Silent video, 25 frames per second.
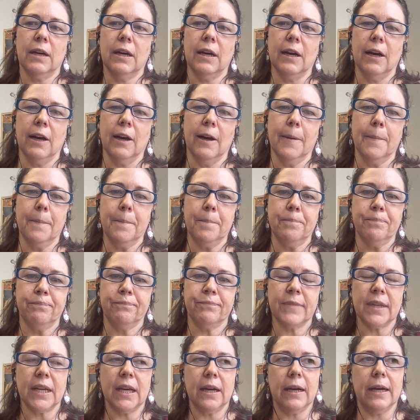um,
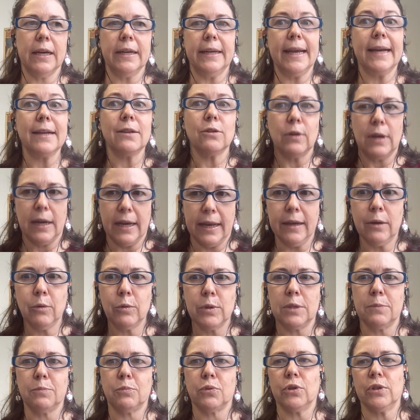and natural
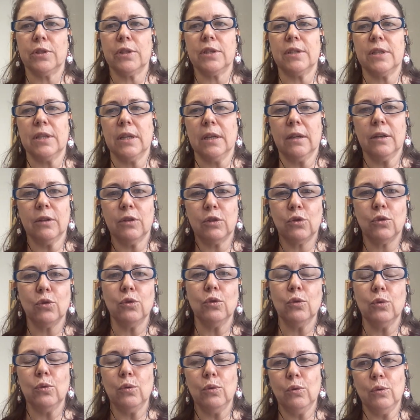language processing
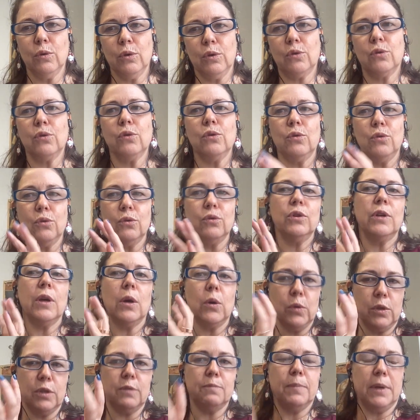to, to do
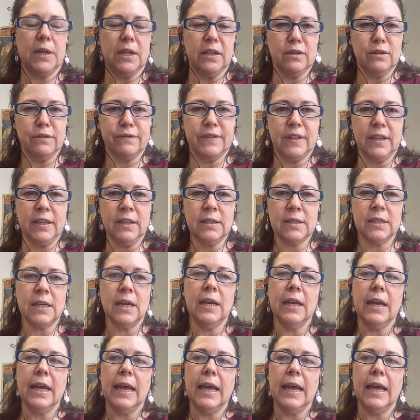those part of things.